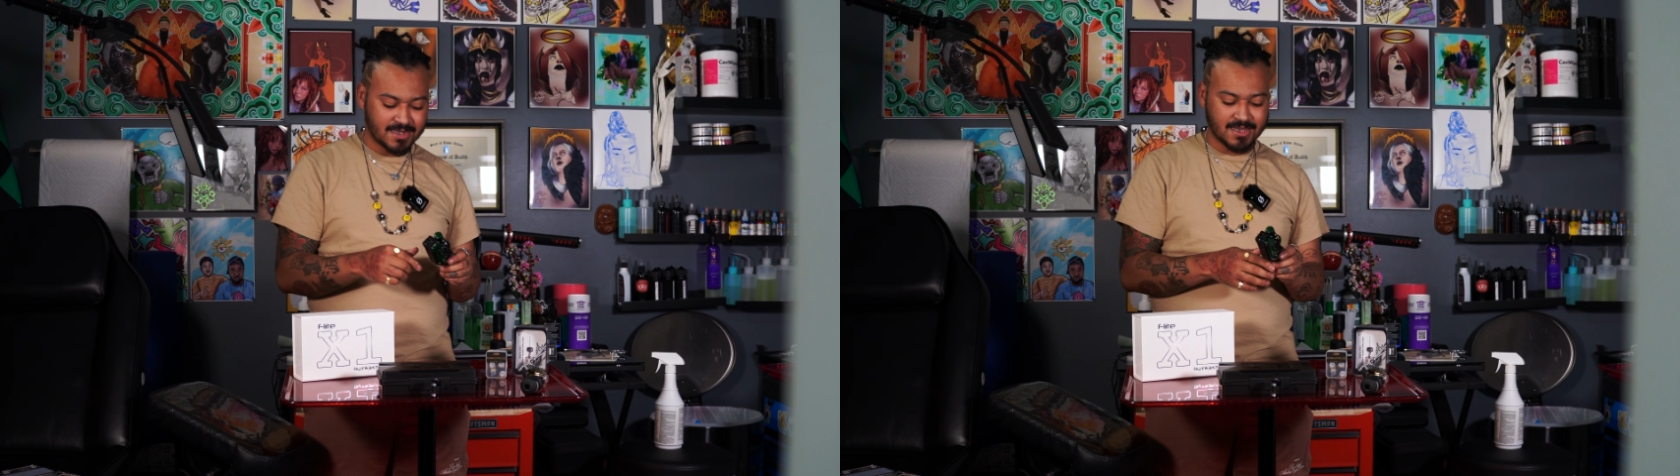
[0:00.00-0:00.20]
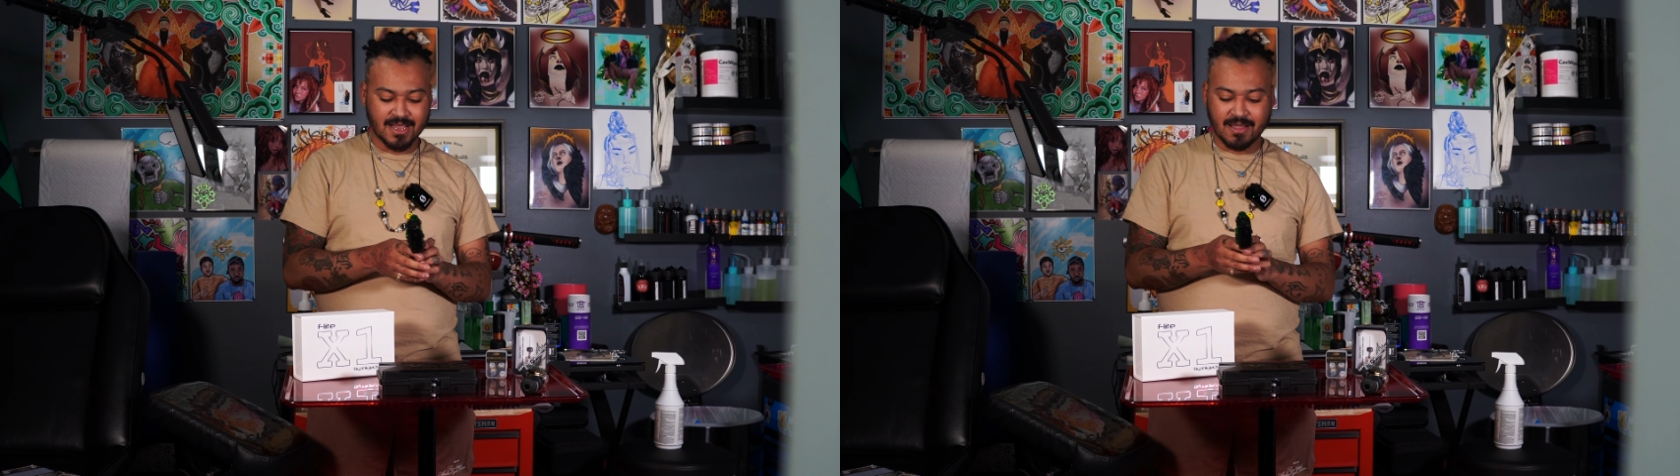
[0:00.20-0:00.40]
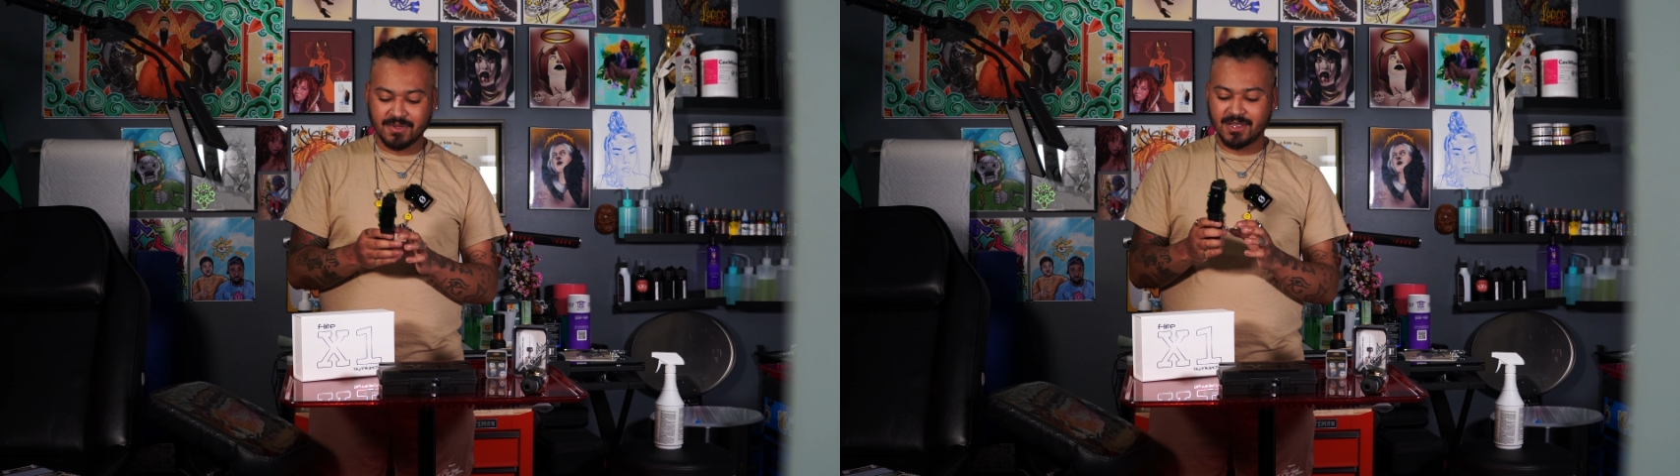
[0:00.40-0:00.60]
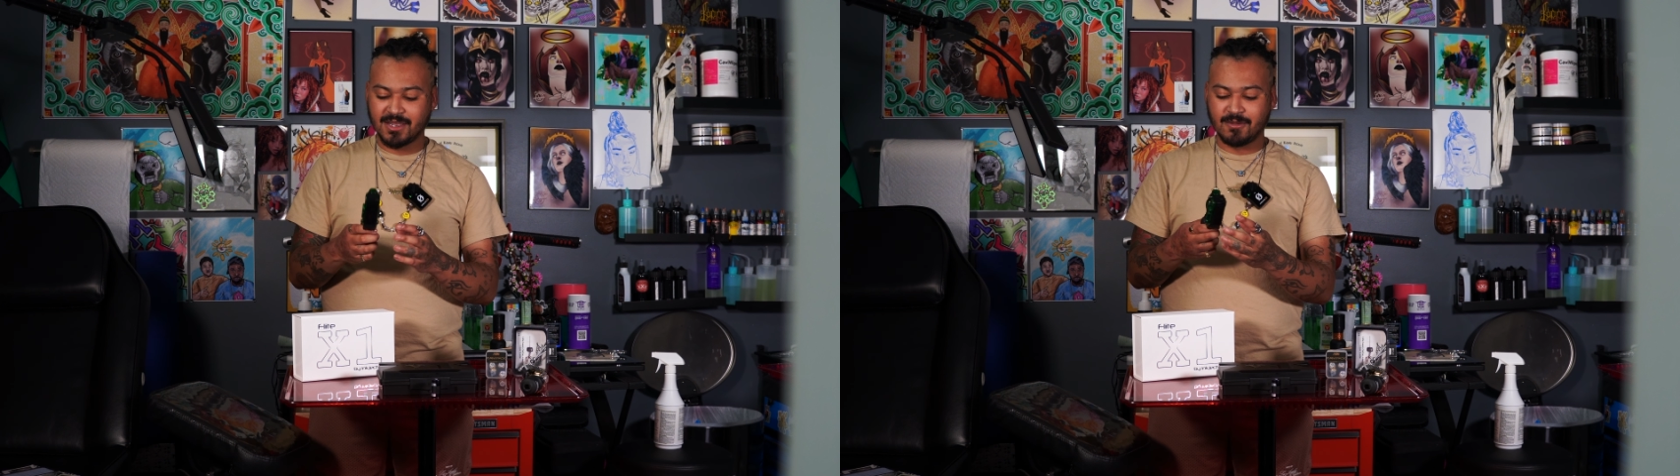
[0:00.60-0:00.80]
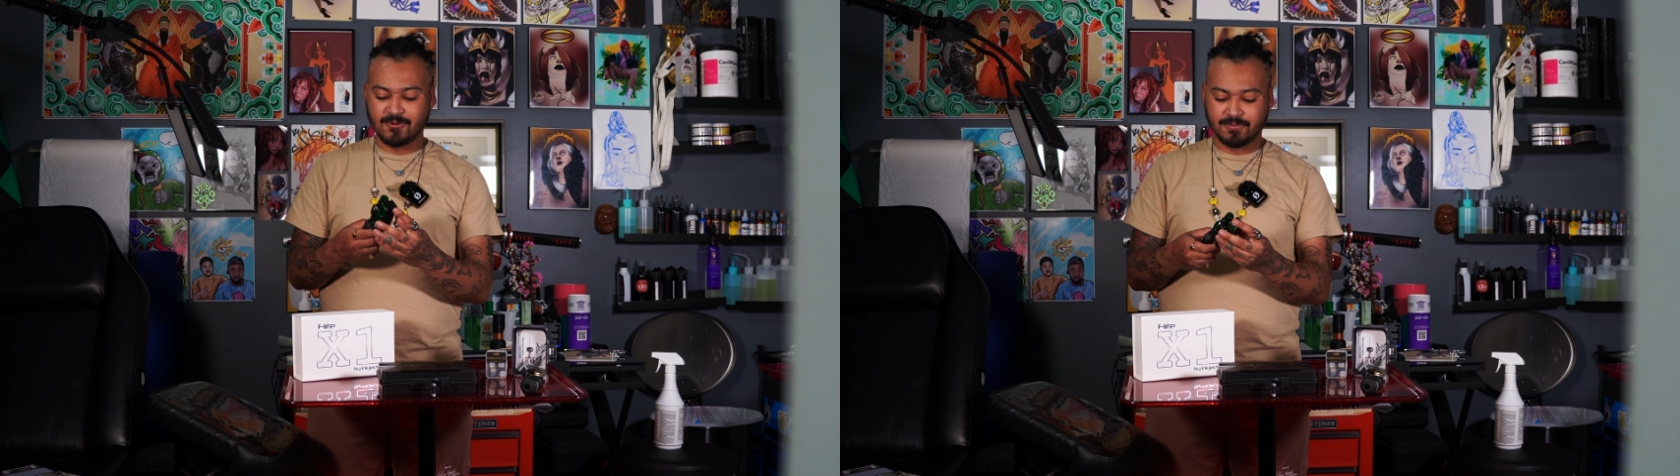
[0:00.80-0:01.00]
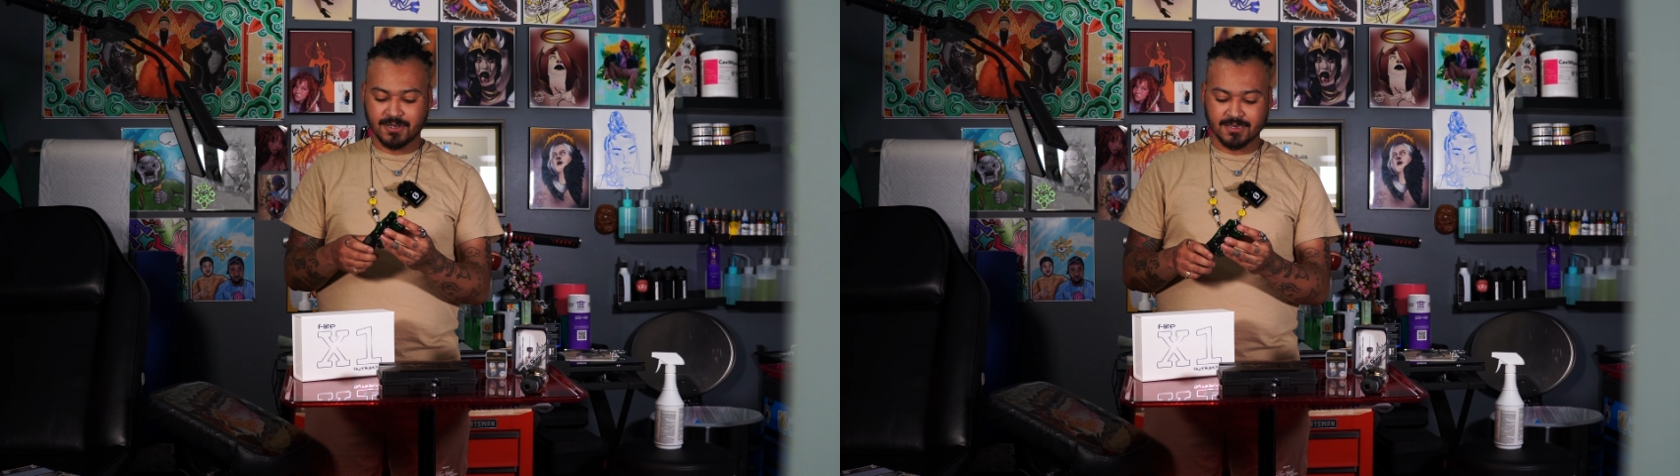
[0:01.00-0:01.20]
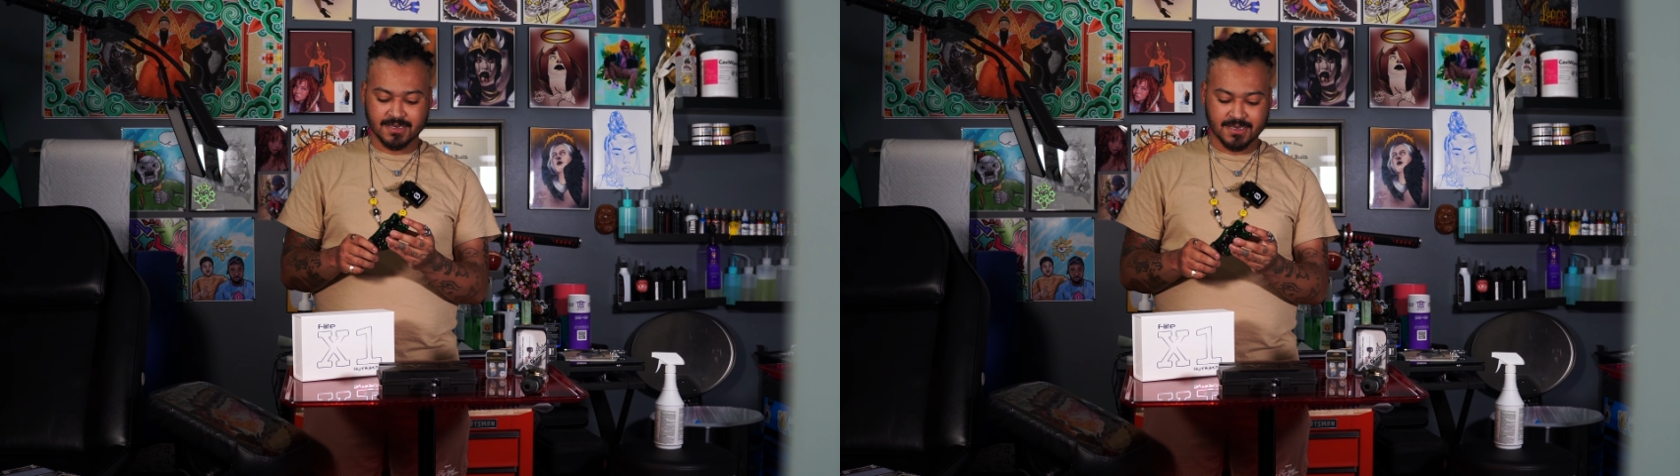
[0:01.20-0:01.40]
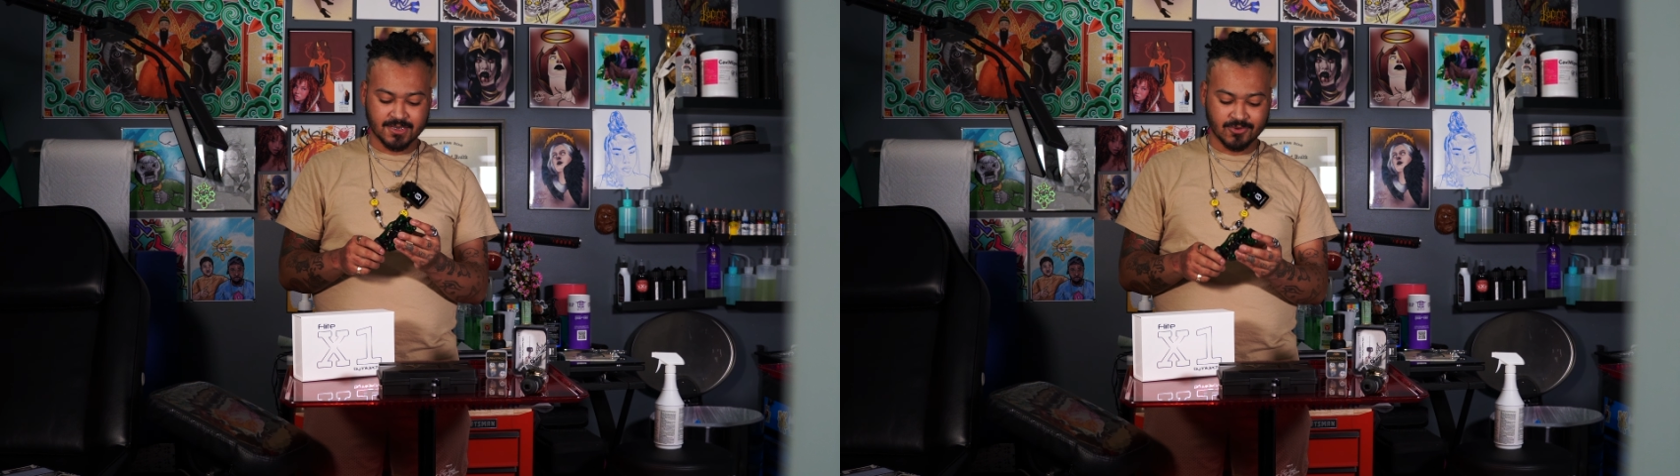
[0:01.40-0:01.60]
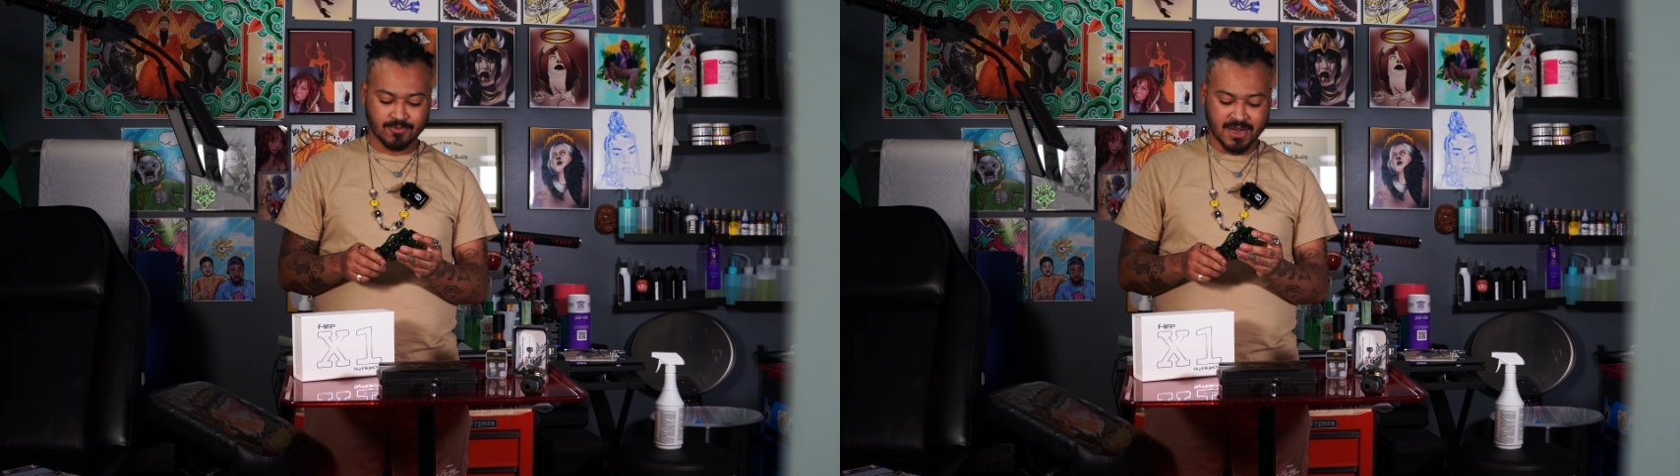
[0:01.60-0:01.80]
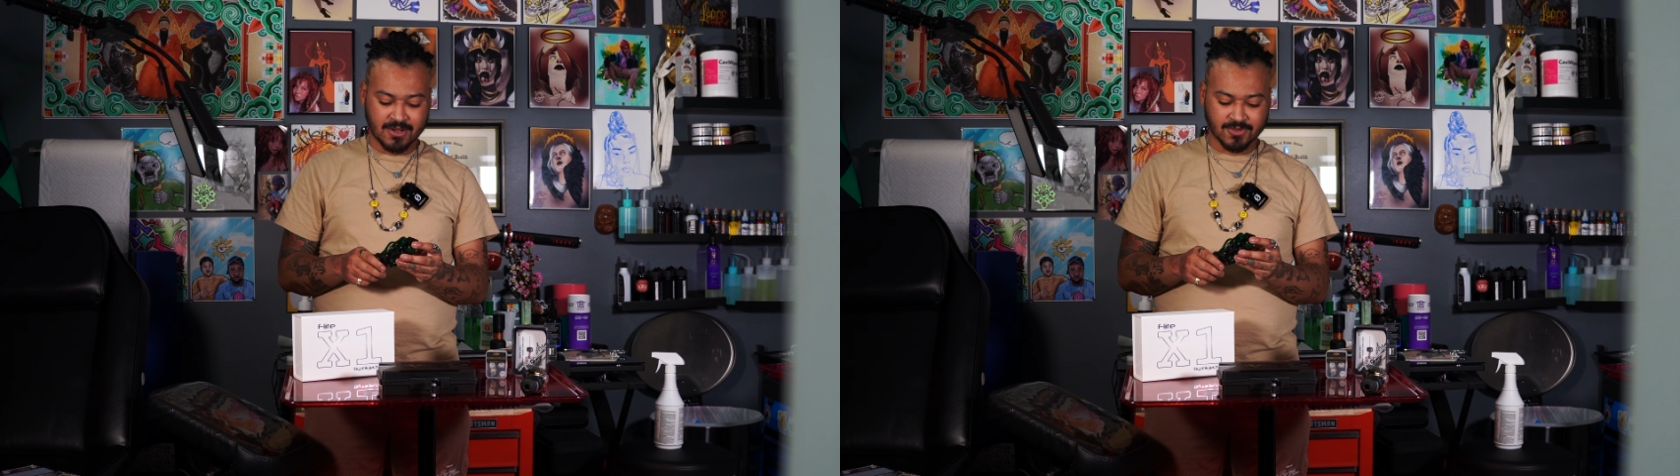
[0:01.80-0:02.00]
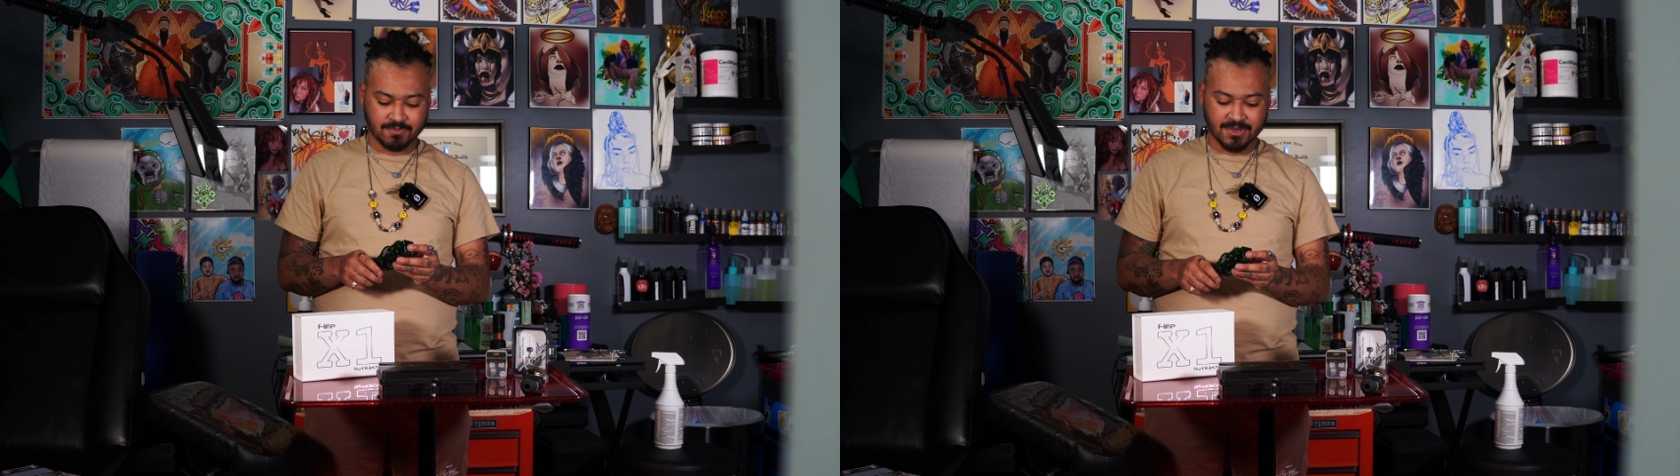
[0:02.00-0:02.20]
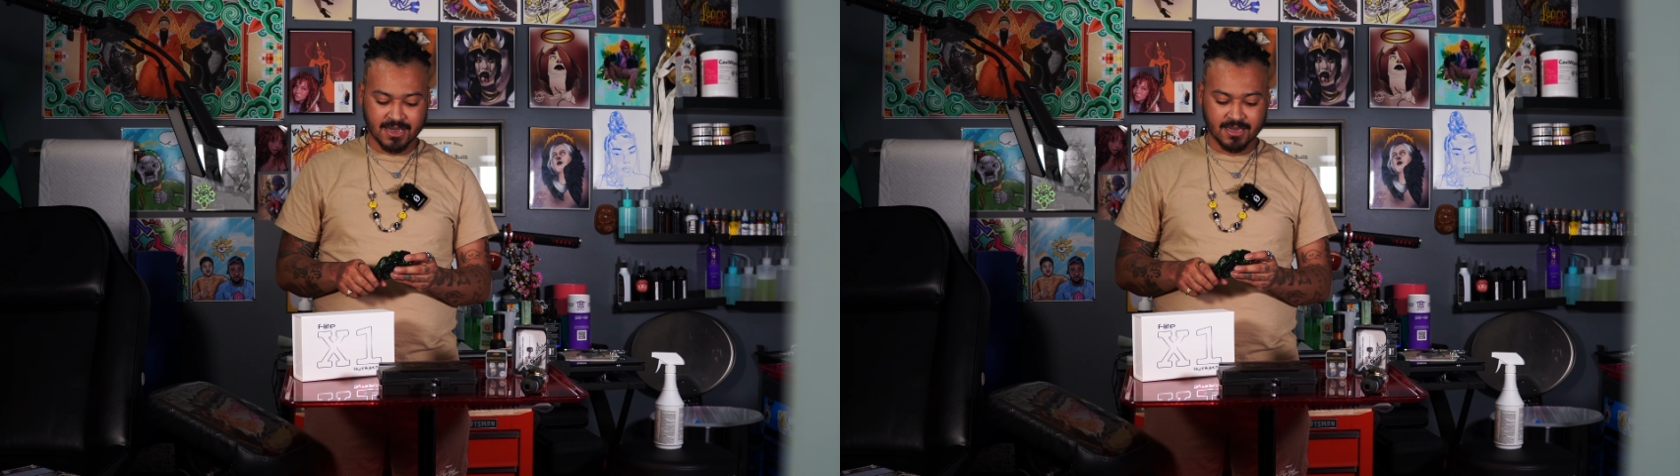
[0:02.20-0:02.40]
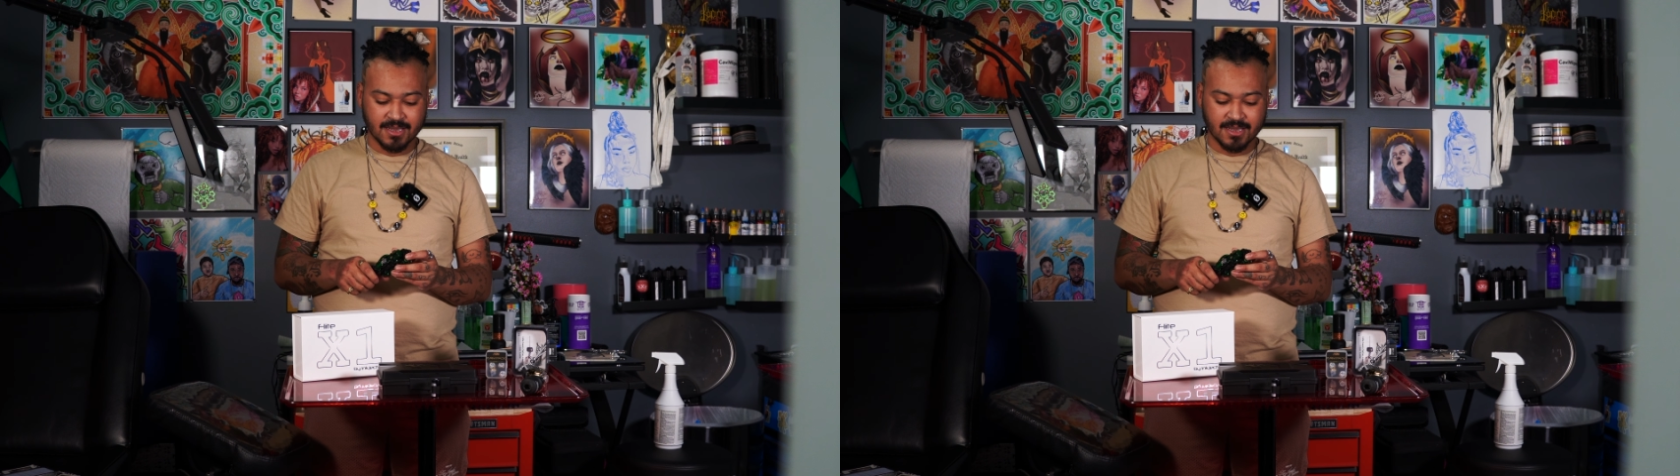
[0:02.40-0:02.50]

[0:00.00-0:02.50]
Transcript: not being able to plug this into a power supply.